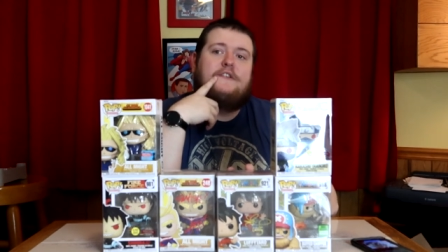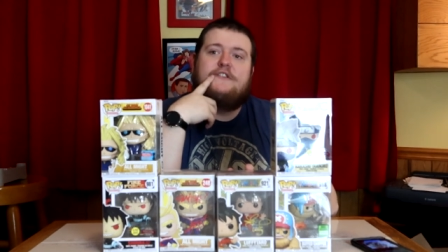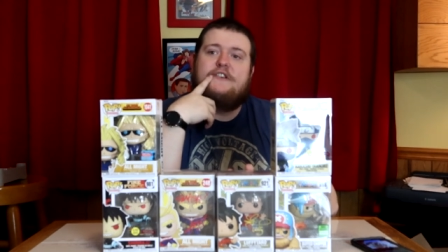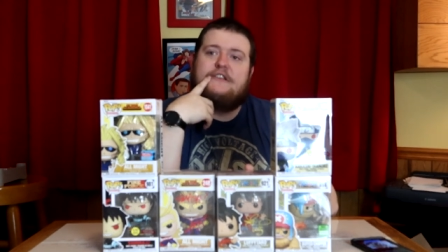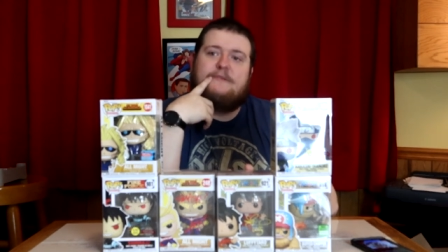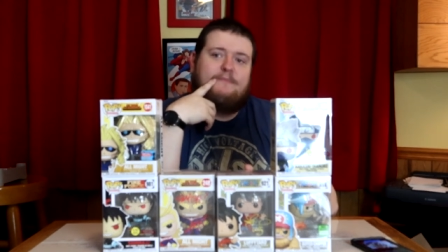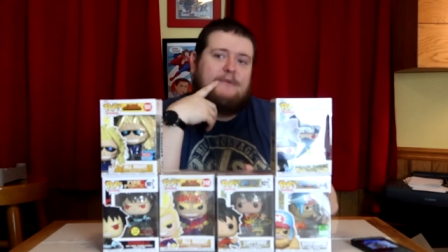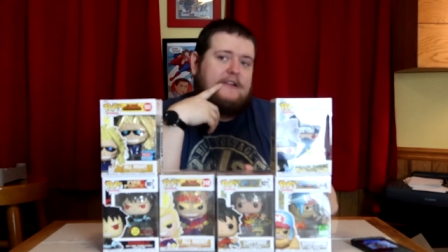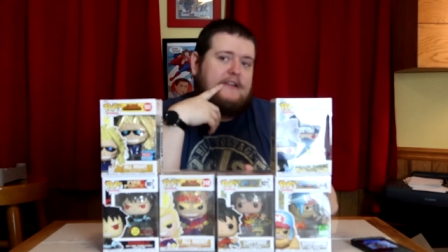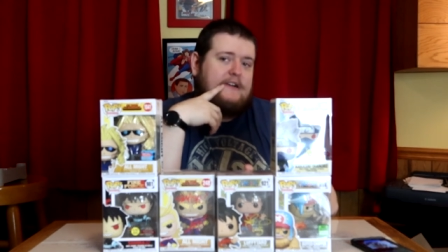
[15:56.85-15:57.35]

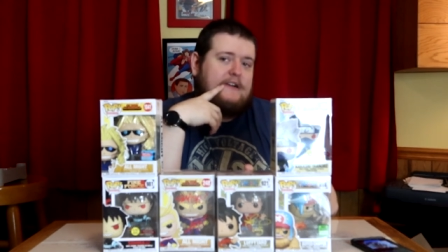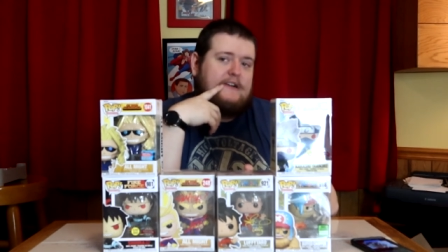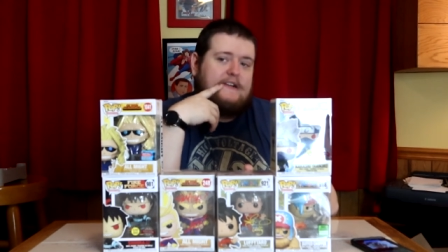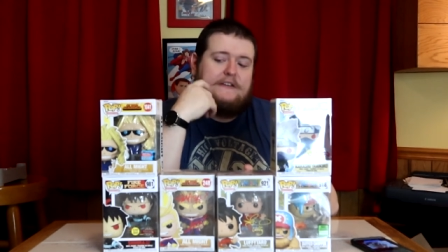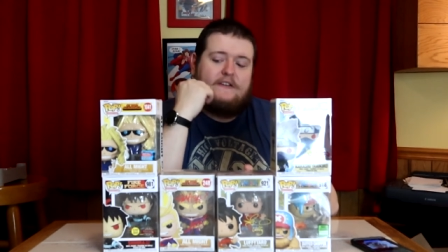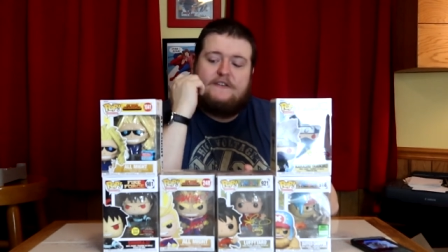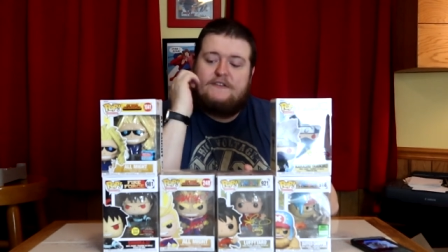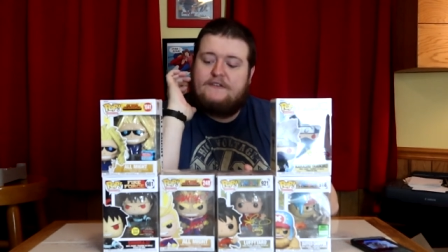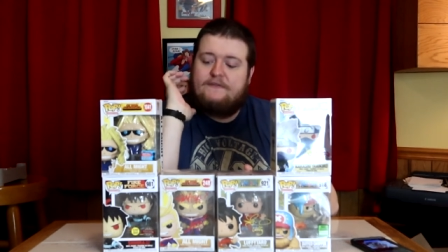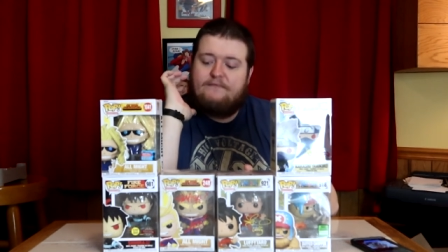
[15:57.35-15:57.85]
just
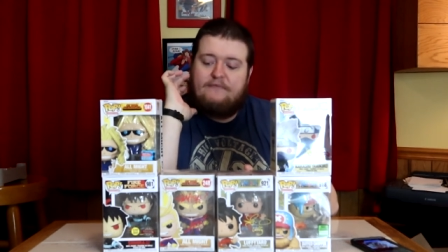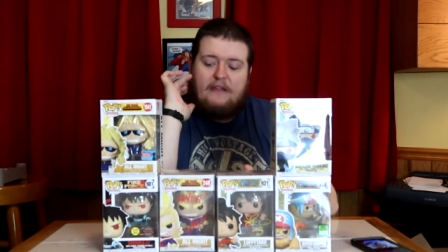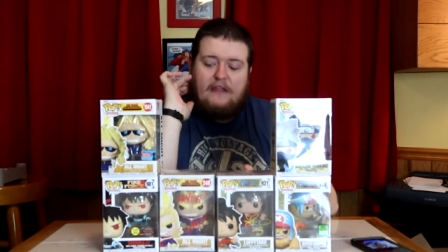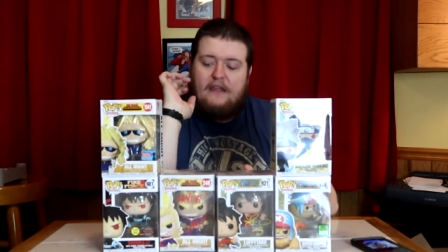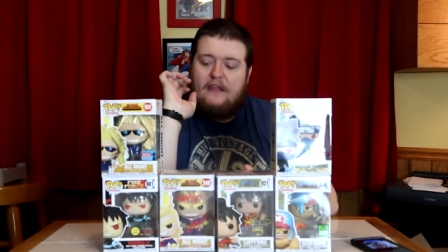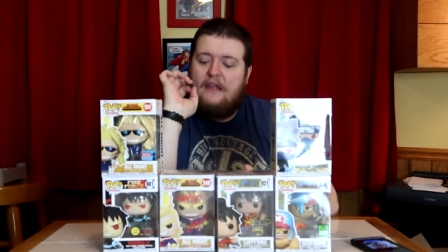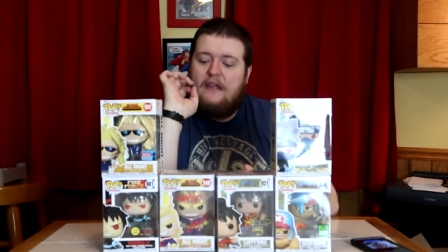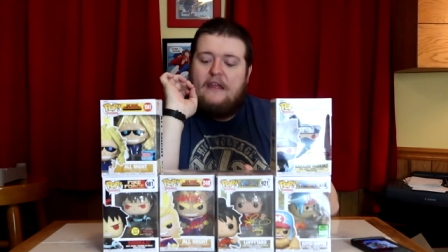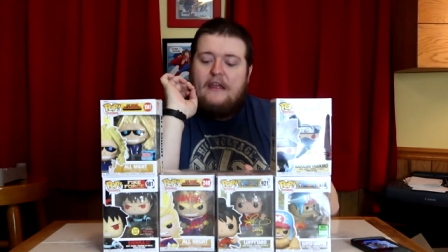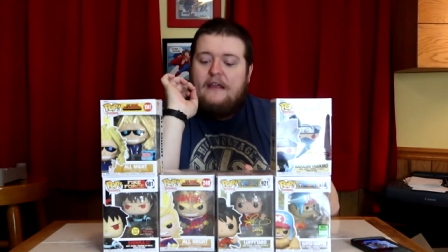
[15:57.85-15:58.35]
because
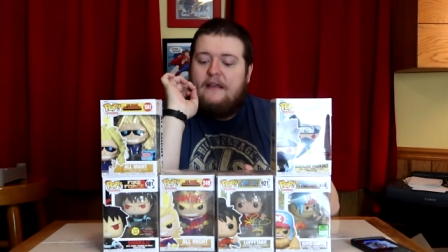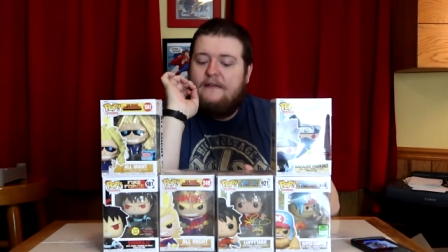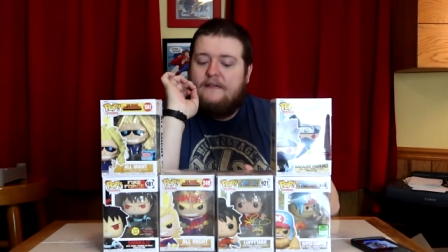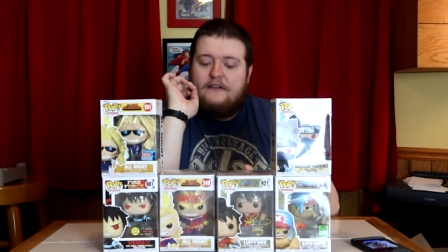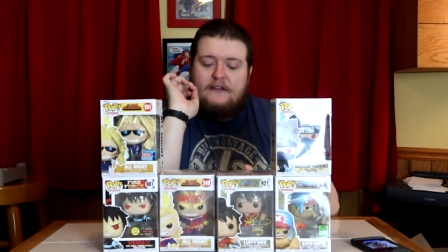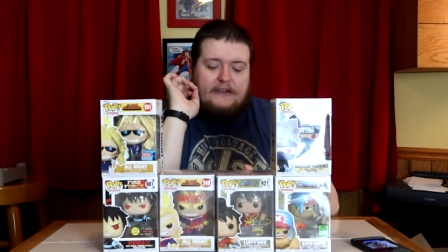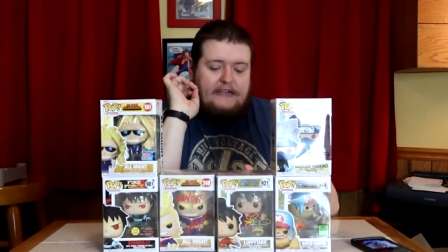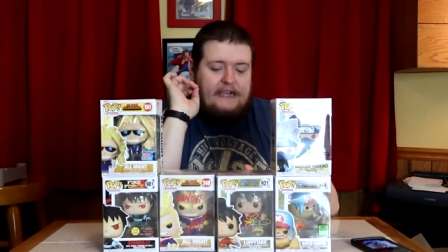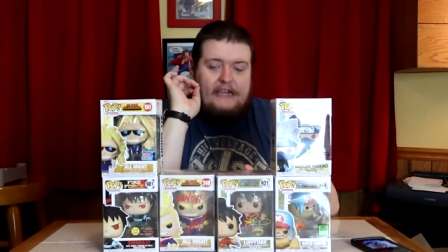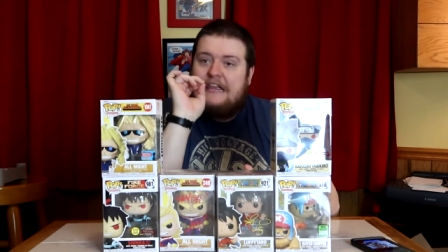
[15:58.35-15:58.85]

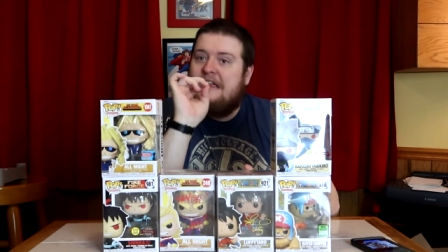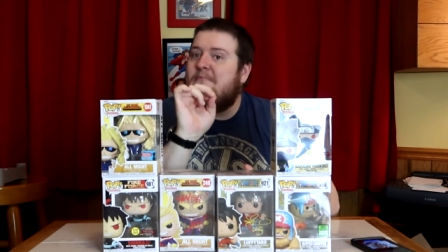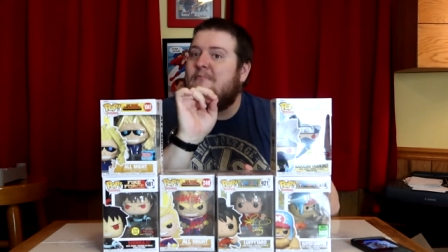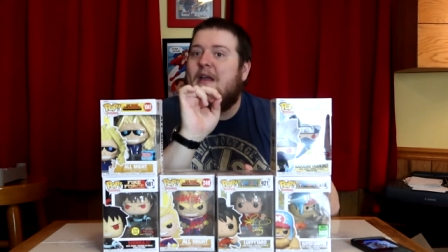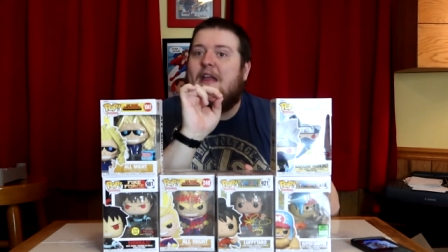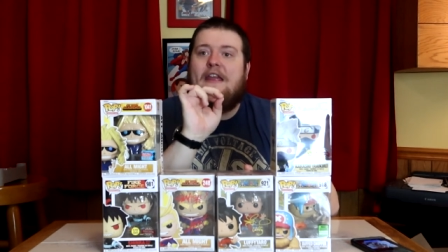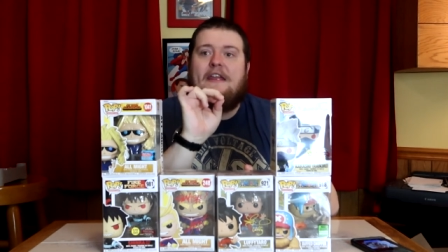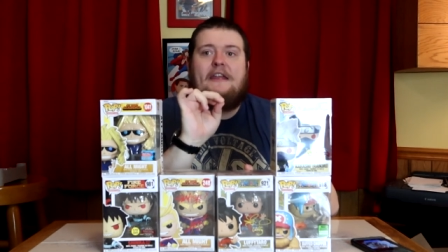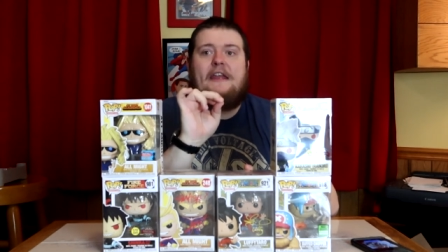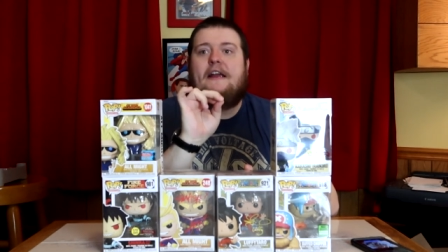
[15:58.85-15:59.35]
key
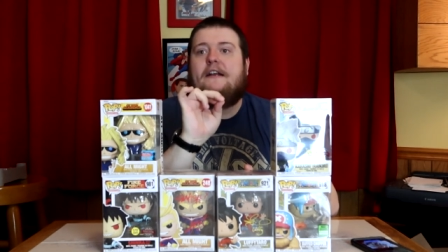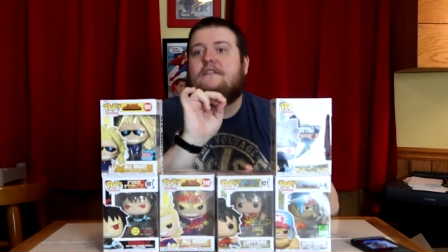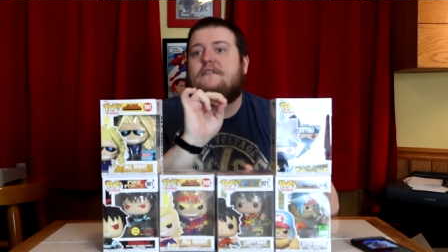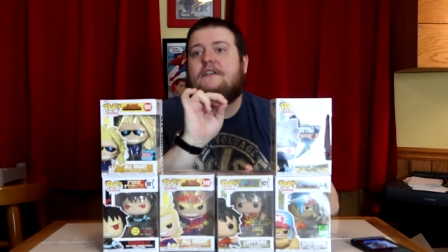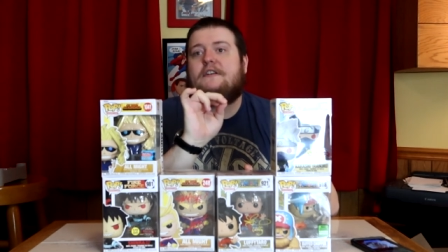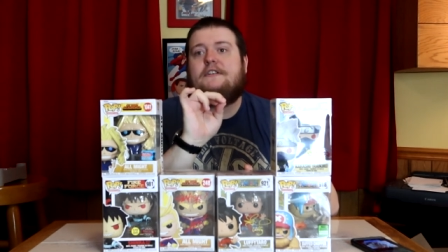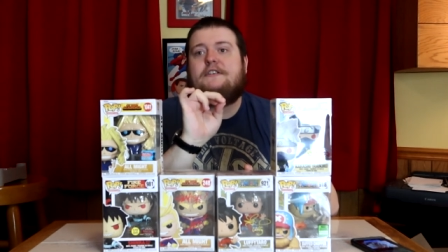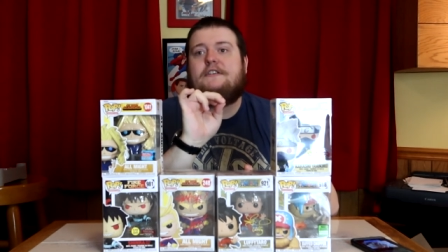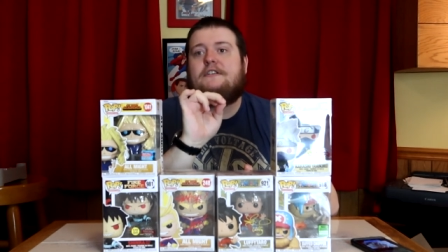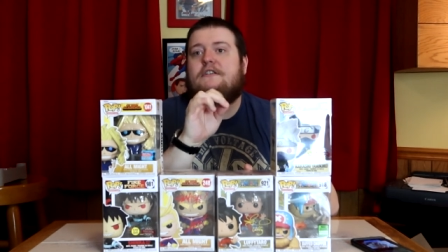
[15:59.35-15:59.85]
main
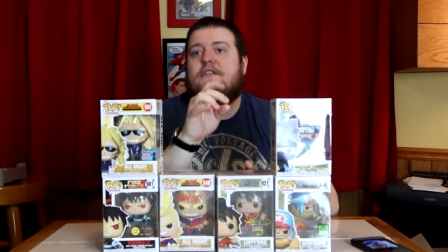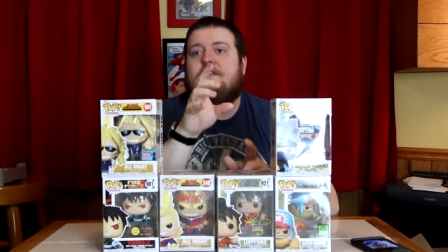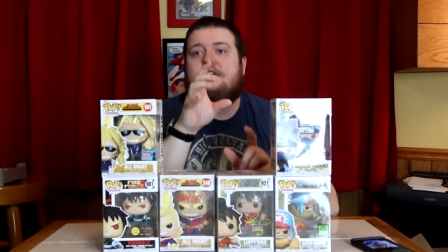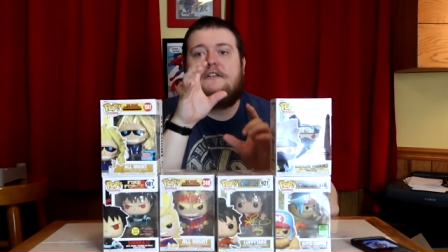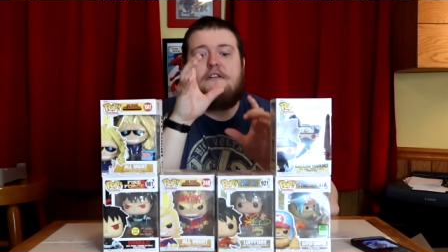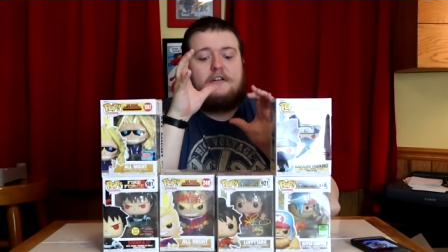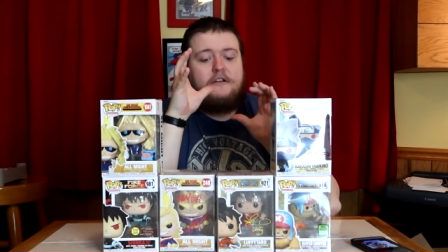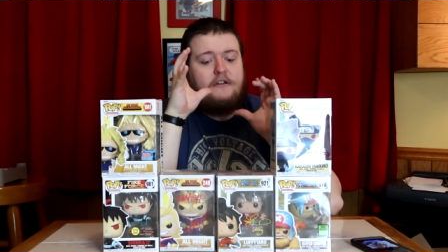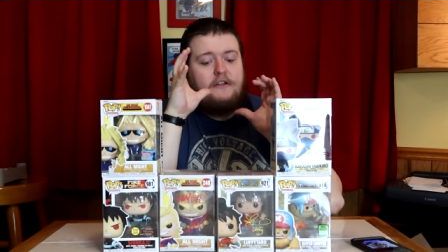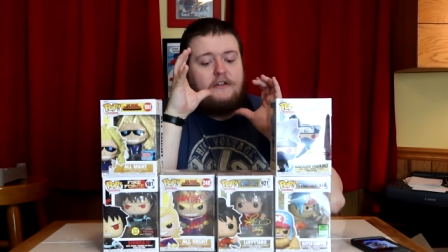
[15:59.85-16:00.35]
character